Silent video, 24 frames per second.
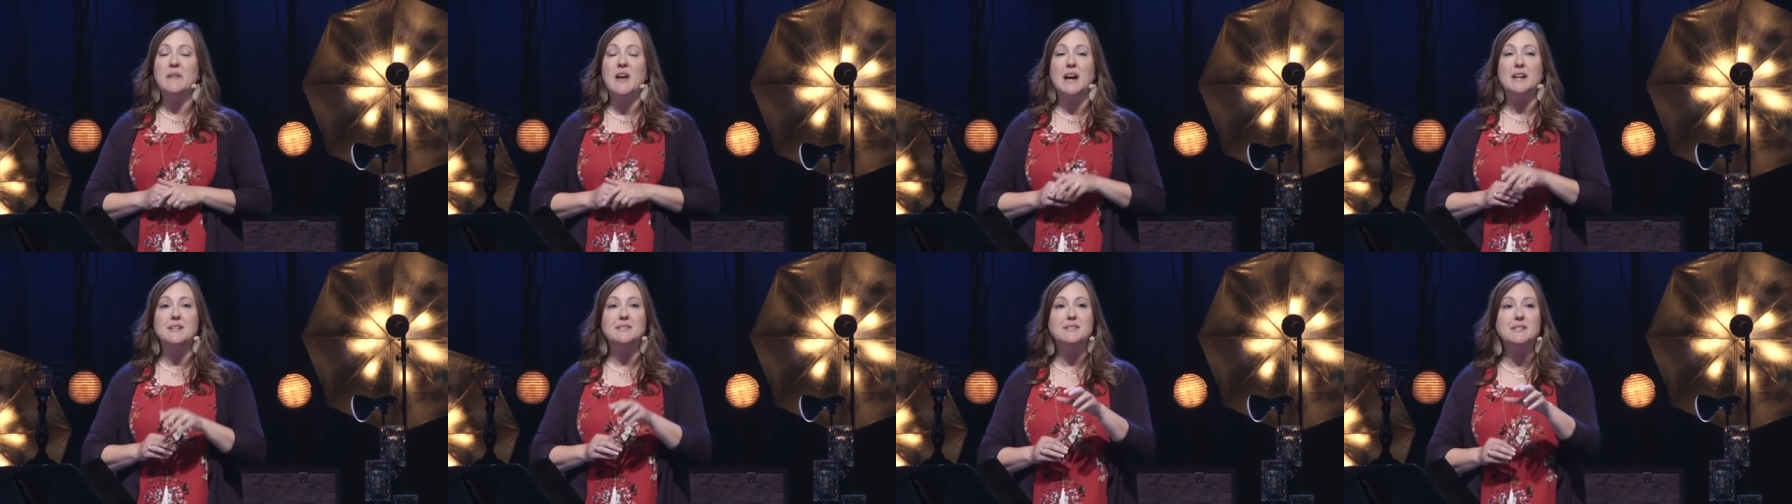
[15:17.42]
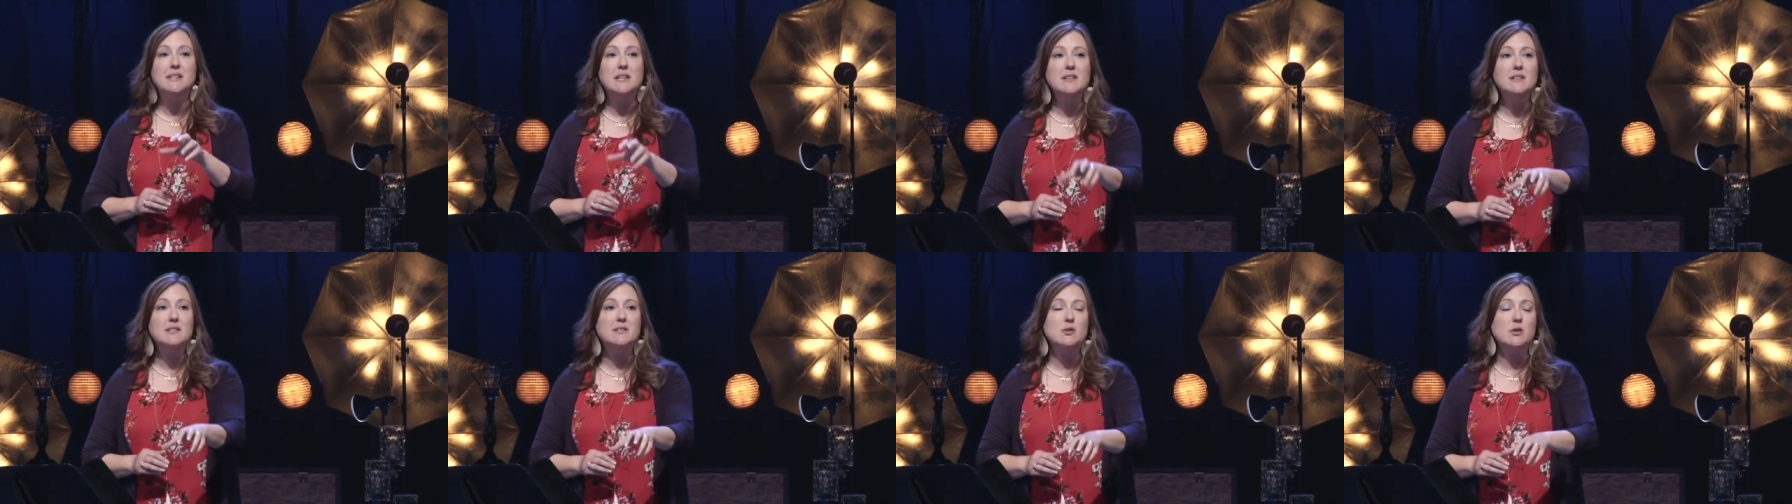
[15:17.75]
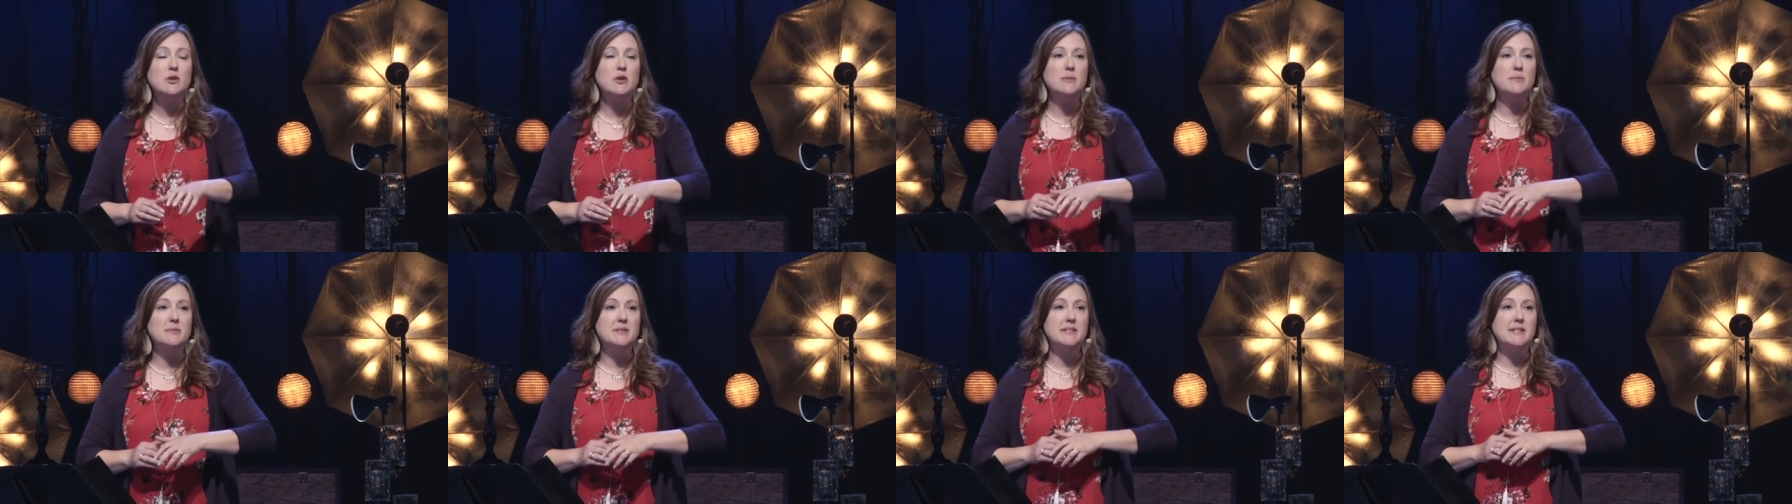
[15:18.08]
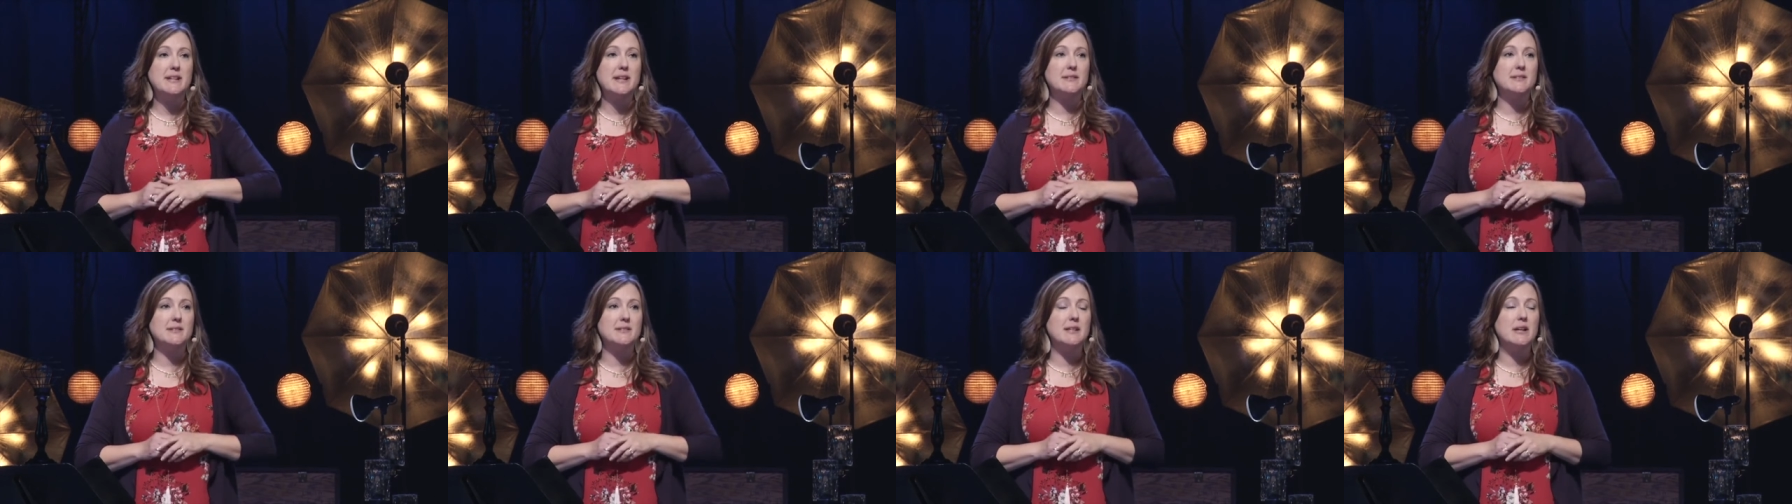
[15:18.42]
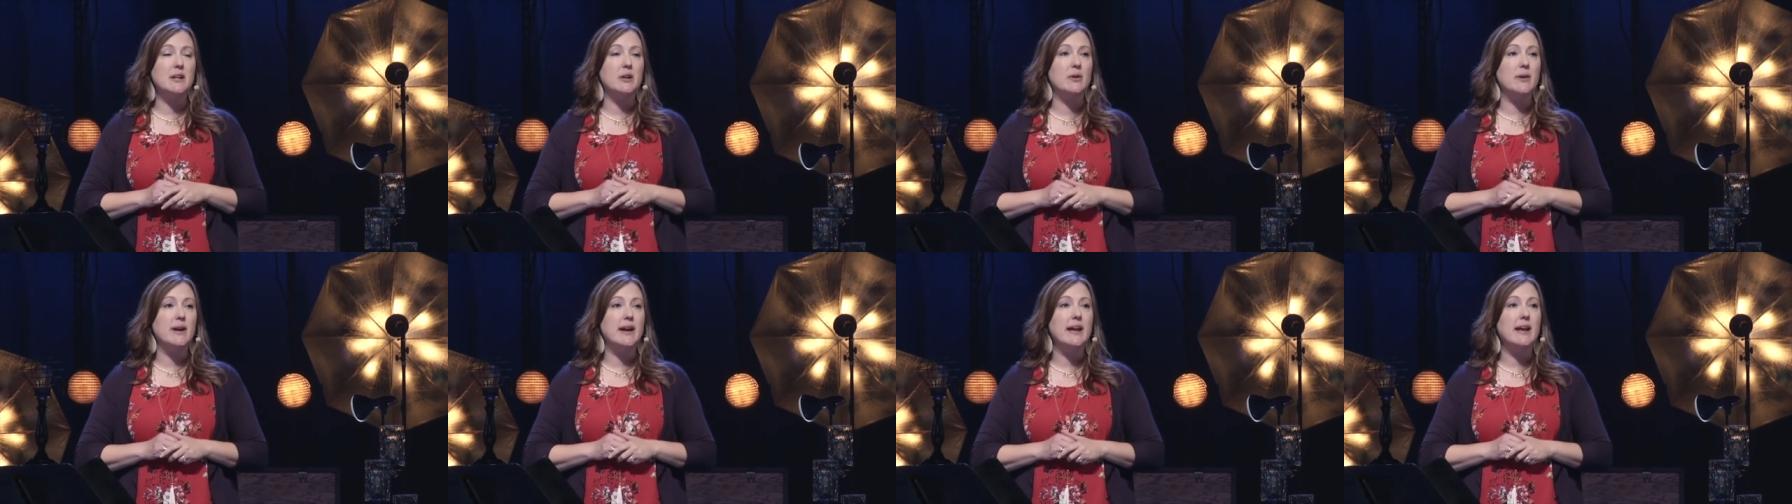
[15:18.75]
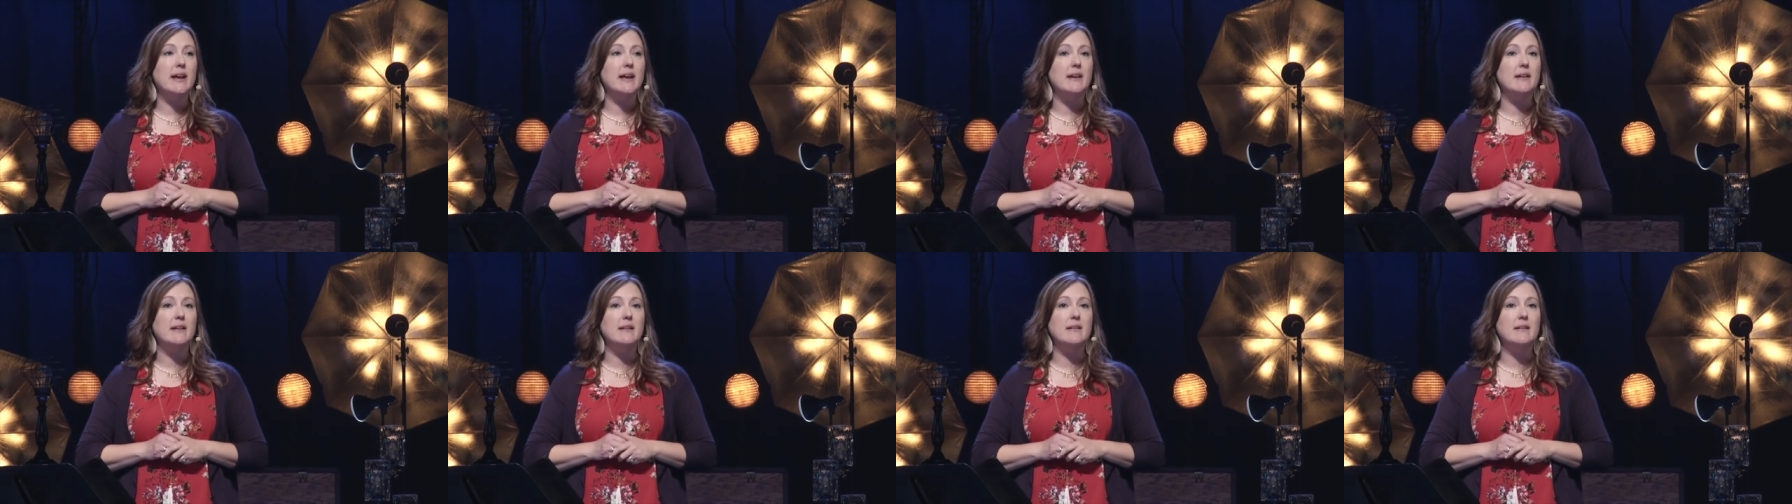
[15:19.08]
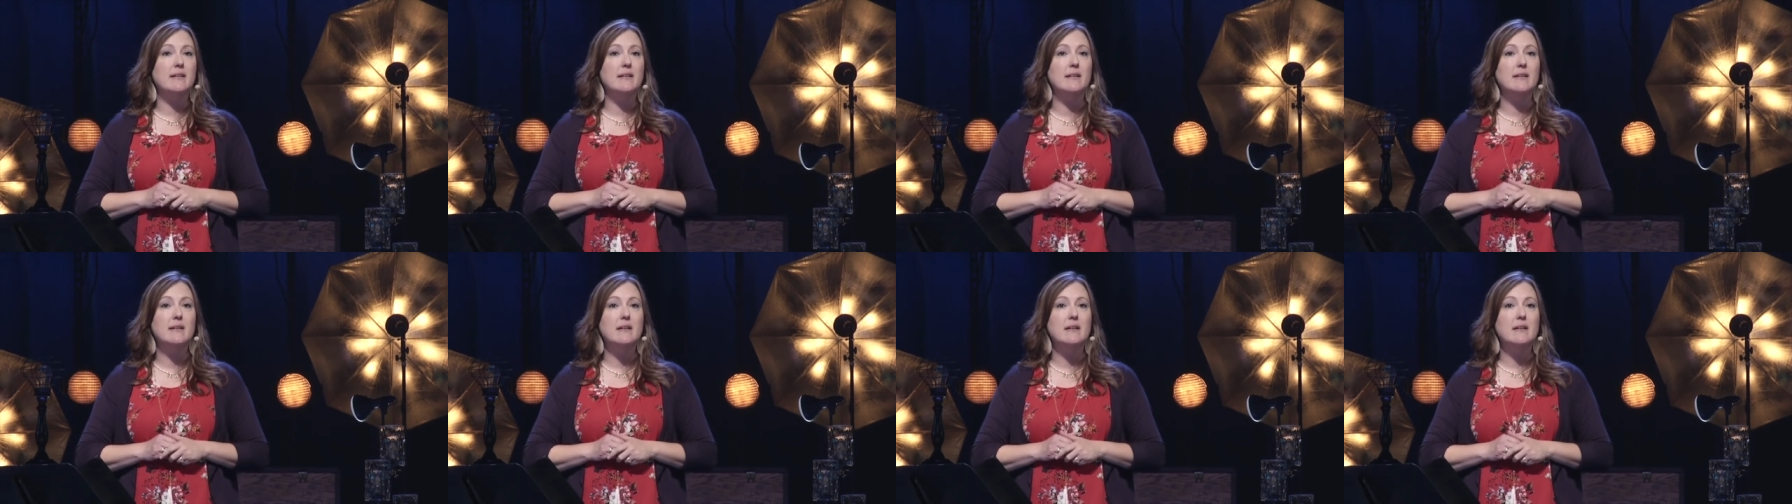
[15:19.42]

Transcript: I see the circumstance that you're in.